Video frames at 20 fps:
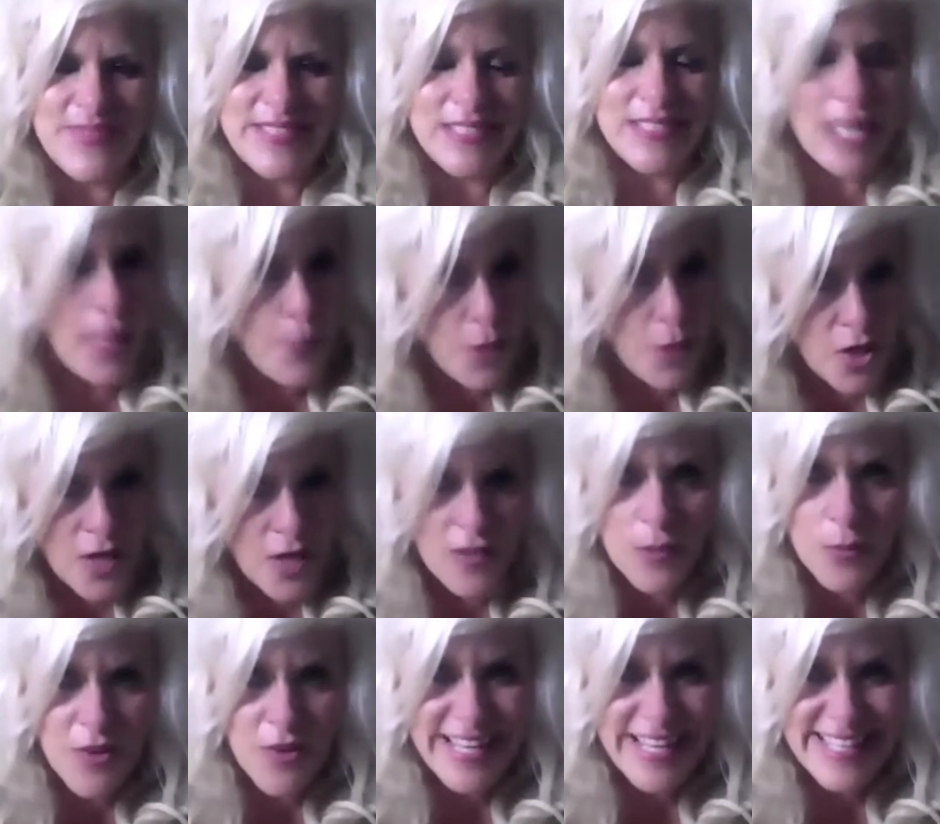not put on the
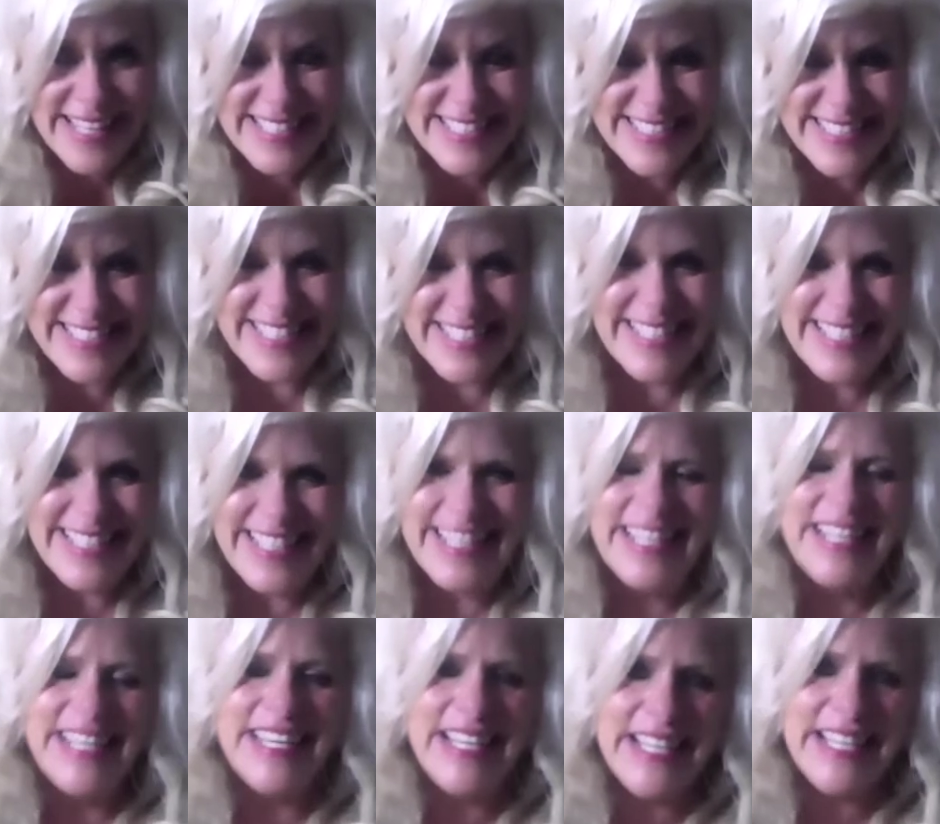brakes.
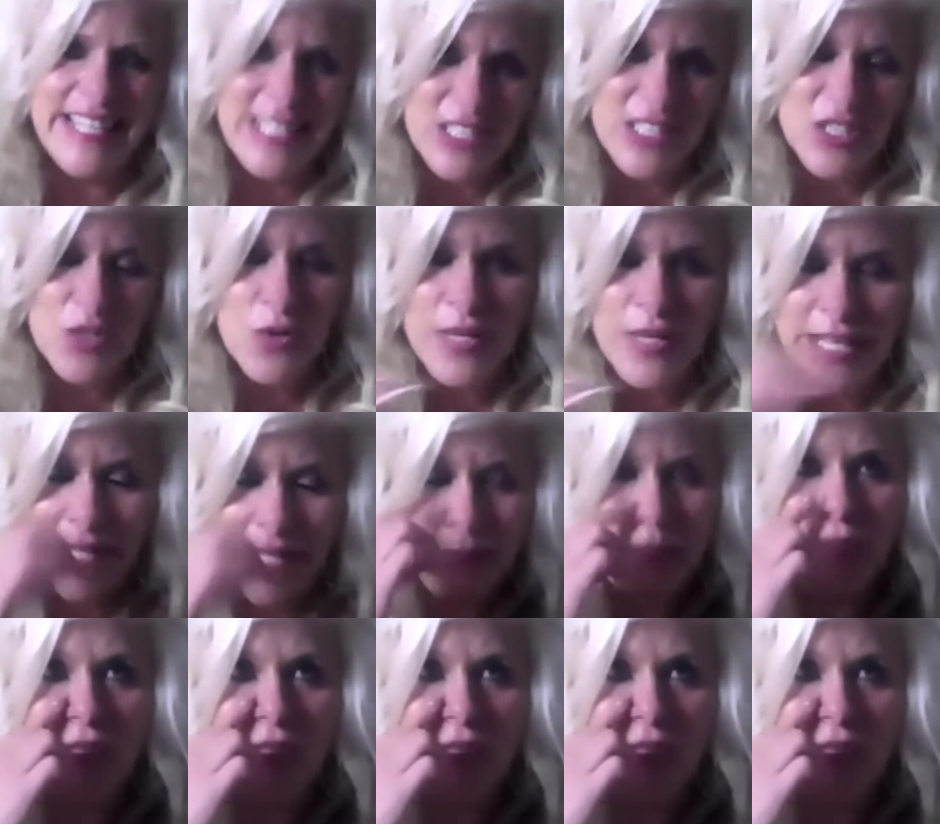Enjoy